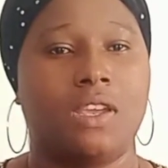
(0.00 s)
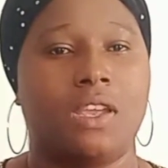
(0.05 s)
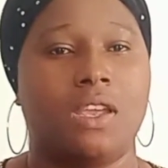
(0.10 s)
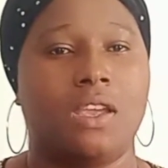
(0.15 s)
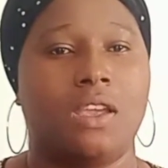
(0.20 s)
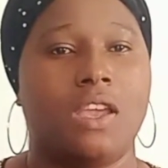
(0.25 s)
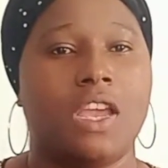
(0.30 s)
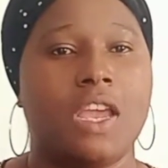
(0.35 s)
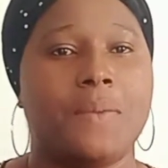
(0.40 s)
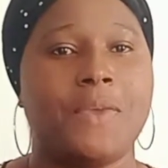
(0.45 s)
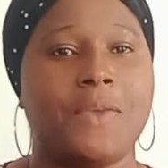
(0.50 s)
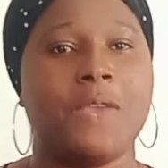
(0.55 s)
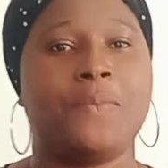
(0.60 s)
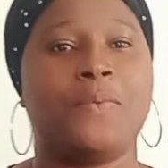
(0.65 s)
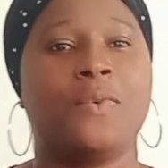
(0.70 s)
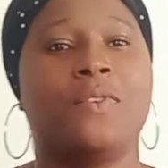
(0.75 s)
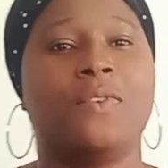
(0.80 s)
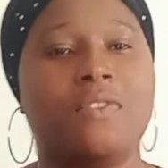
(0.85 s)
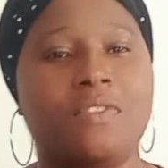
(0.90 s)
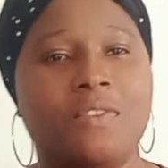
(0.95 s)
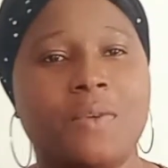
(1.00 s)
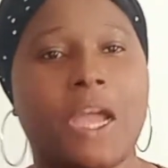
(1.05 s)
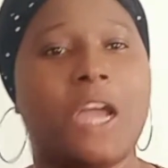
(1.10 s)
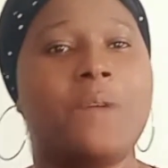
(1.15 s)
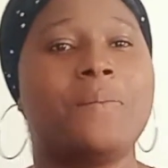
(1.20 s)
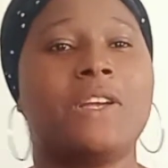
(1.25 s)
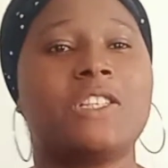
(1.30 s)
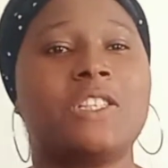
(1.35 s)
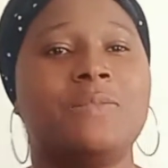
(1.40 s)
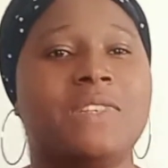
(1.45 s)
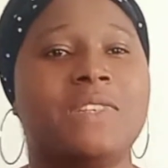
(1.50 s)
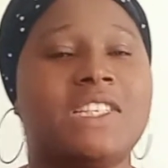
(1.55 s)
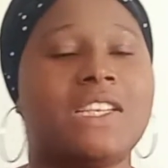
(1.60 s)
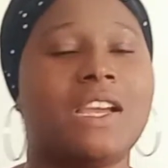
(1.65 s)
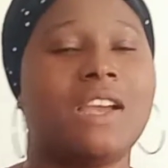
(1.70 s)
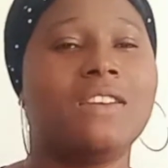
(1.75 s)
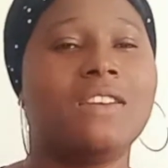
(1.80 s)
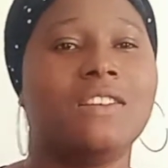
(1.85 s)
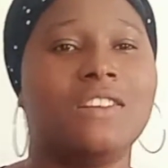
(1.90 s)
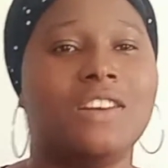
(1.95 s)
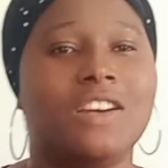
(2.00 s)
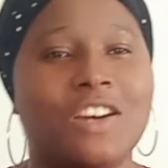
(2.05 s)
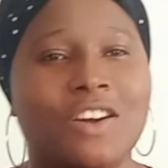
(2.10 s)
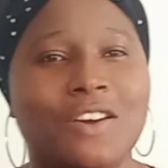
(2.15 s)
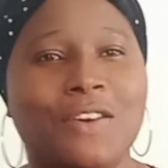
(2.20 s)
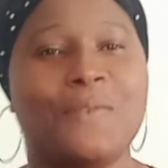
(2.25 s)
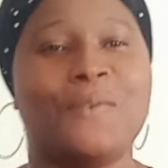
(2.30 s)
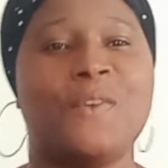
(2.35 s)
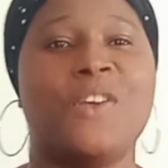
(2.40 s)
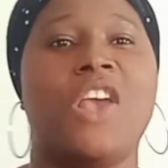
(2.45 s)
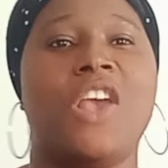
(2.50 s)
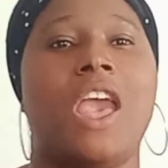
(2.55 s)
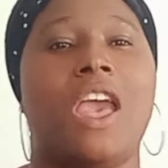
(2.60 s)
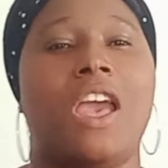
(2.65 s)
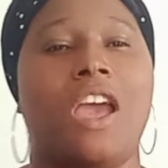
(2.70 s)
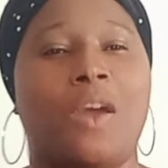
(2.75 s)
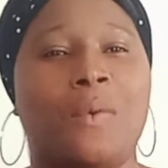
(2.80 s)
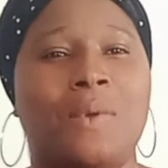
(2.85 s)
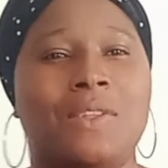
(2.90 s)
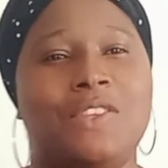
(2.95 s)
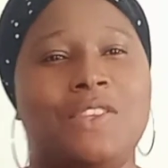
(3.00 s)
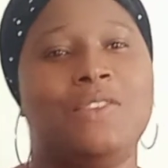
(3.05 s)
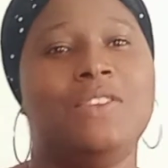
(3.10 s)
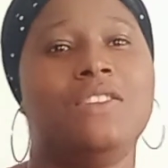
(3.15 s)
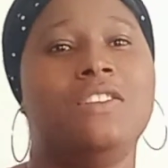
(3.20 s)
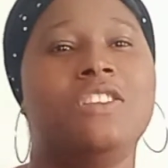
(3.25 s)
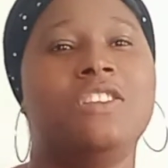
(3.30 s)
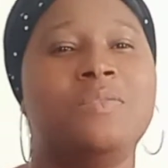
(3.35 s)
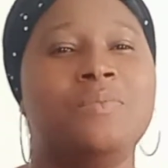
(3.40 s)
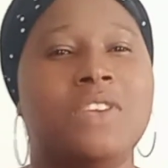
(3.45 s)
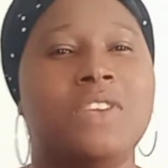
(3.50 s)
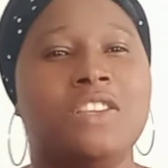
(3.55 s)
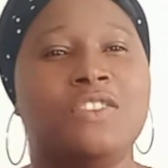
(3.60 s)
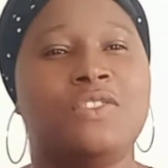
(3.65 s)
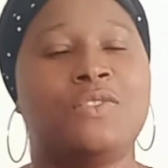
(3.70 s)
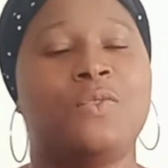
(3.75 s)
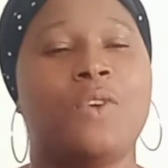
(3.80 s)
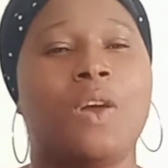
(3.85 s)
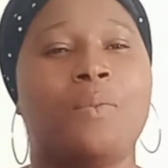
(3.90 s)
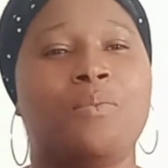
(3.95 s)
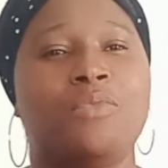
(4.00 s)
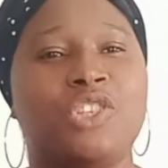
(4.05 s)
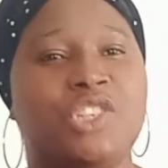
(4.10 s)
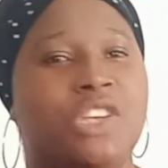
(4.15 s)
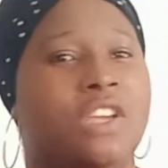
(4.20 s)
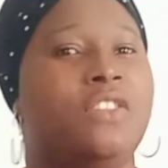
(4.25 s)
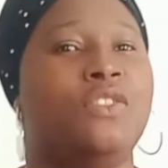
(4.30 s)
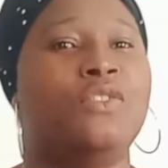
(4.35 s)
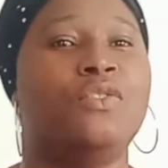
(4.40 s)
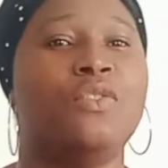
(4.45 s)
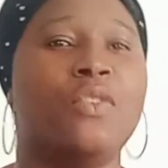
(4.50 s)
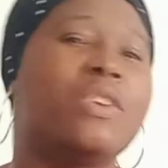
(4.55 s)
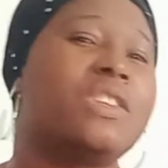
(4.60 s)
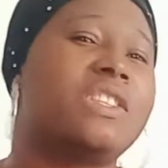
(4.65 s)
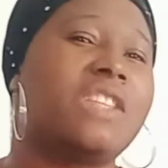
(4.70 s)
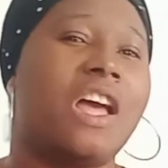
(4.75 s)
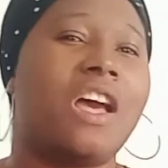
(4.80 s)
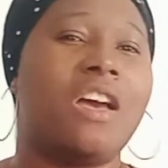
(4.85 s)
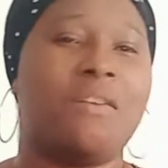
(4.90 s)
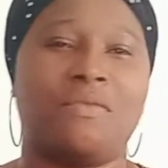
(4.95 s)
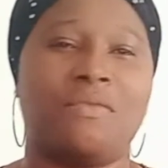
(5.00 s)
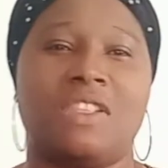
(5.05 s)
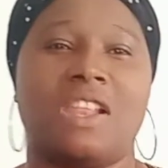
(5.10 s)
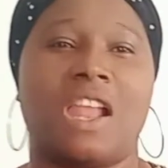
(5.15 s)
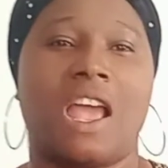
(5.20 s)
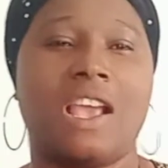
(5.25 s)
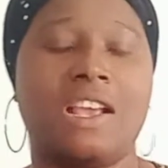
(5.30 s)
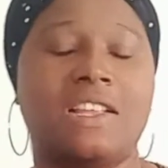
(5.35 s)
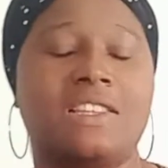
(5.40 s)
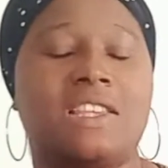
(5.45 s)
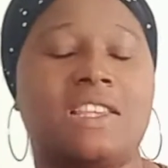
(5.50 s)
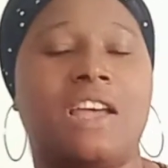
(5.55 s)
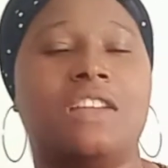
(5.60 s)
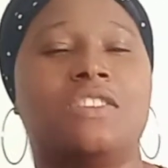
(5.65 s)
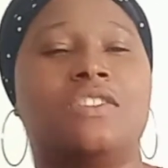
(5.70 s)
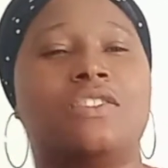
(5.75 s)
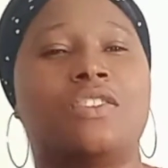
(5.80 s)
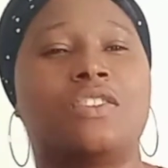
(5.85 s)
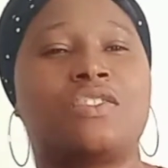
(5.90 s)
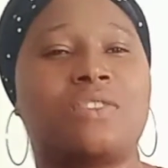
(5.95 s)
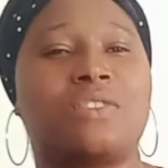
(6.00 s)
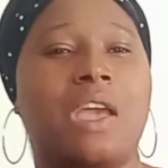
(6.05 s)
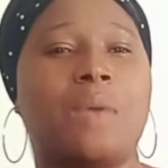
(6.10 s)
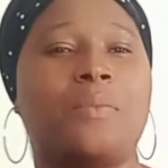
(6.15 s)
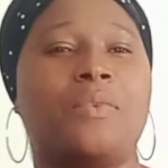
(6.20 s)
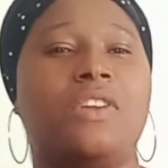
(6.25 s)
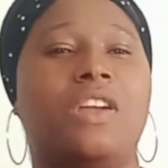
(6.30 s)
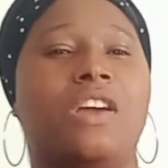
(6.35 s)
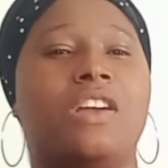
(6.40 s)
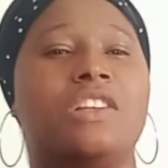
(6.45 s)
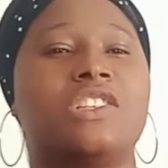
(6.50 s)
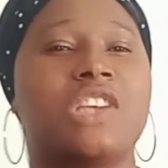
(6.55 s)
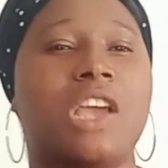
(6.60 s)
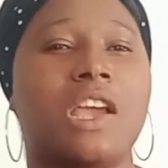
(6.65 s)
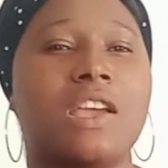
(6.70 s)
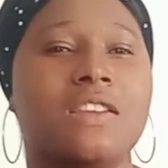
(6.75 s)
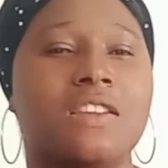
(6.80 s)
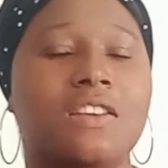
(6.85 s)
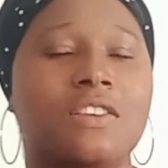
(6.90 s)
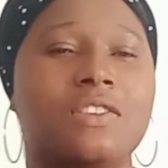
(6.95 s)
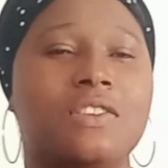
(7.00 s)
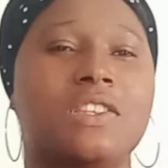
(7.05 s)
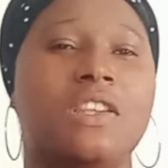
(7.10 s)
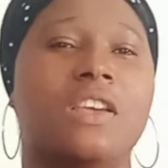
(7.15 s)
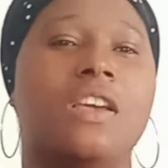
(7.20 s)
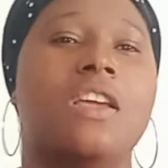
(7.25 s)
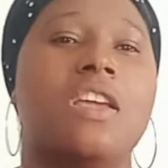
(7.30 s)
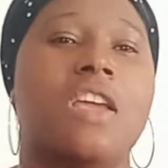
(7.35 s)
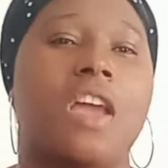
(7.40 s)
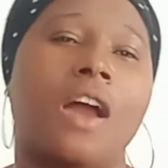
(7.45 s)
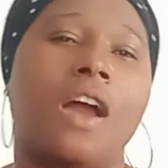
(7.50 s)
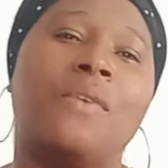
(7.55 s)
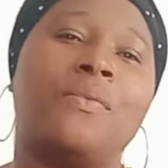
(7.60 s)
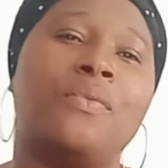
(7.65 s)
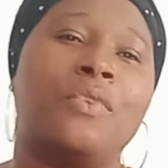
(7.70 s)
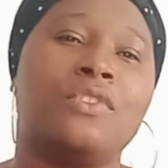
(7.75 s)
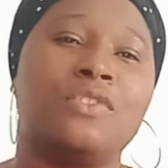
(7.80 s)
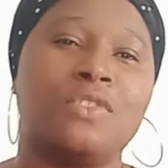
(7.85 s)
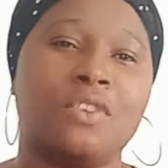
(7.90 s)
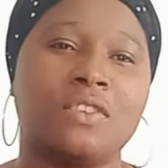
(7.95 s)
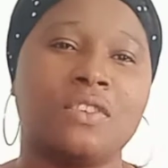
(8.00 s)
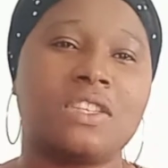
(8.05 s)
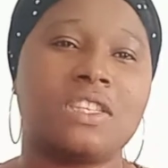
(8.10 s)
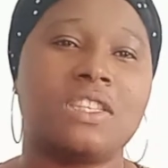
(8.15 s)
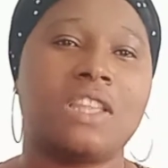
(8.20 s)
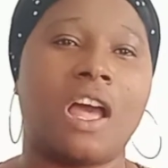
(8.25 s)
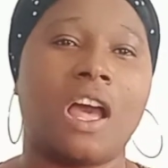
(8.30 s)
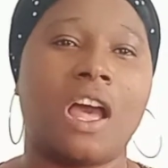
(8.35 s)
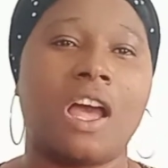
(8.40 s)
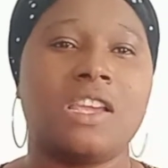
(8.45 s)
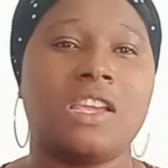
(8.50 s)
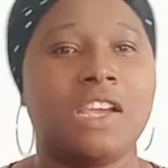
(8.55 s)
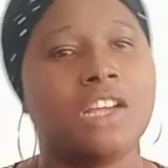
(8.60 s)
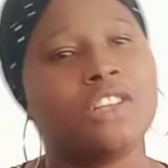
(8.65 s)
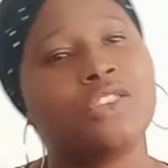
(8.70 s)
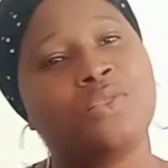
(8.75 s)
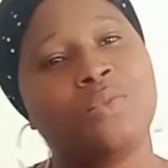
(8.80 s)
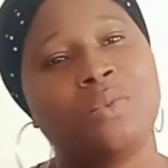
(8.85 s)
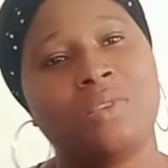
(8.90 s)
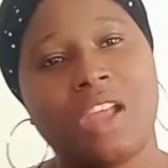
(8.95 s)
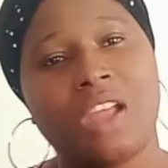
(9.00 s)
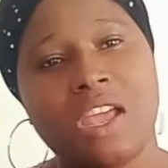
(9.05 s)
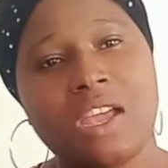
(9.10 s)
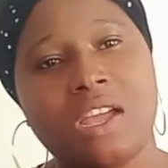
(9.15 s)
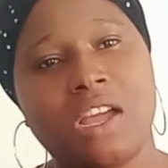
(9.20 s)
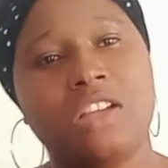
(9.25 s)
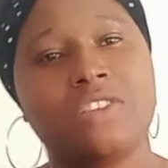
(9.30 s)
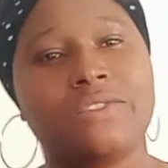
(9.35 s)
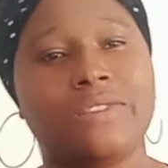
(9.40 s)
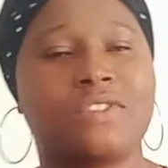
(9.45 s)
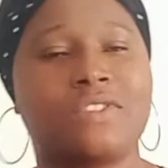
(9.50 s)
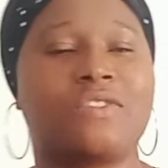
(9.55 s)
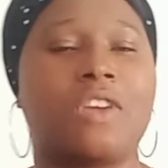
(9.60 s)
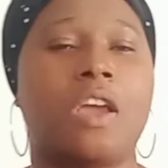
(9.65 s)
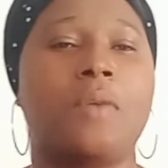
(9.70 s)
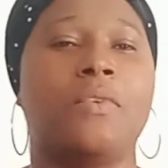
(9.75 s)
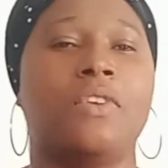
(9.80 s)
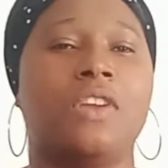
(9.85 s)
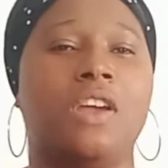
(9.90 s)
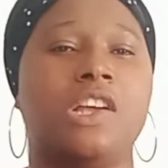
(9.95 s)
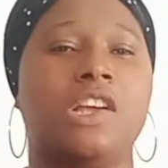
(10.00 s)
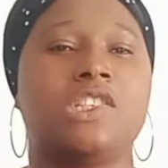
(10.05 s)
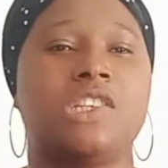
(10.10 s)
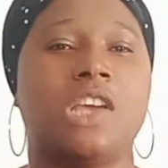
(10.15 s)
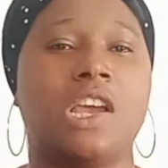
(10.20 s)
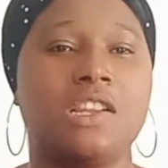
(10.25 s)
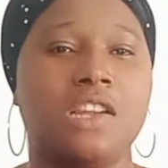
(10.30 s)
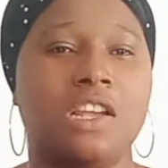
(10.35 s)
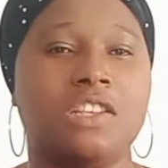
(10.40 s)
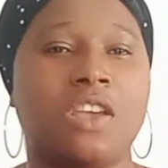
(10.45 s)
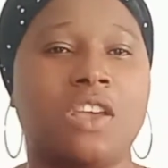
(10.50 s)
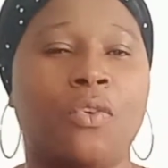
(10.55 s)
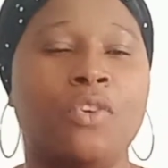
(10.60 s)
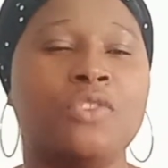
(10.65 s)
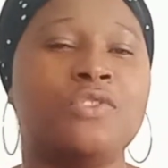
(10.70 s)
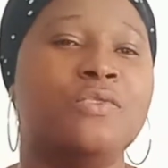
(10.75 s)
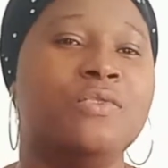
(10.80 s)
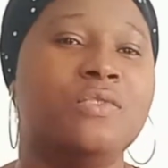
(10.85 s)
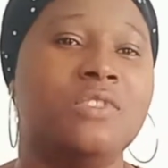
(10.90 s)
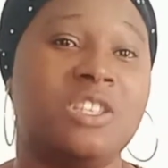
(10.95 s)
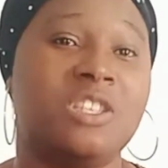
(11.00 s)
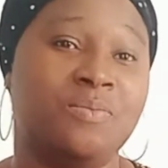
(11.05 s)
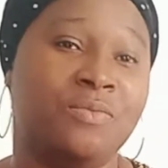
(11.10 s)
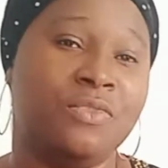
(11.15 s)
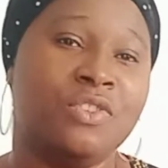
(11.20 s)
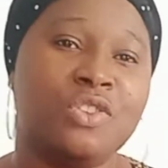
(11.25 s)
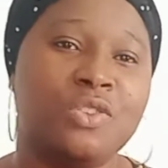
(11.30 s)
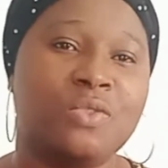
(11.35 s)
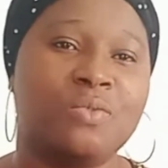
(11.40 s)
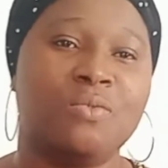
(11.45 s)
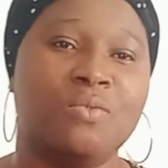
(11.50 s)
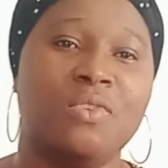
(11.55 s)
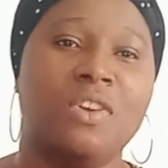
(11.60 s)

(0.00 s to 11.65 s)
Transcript: Hey people, welcome back to my channel. I want to use this means to appreciate those that have liked and subscribed on our channels, and for those that are yet to like and subscribe on our channels, I want to use this means to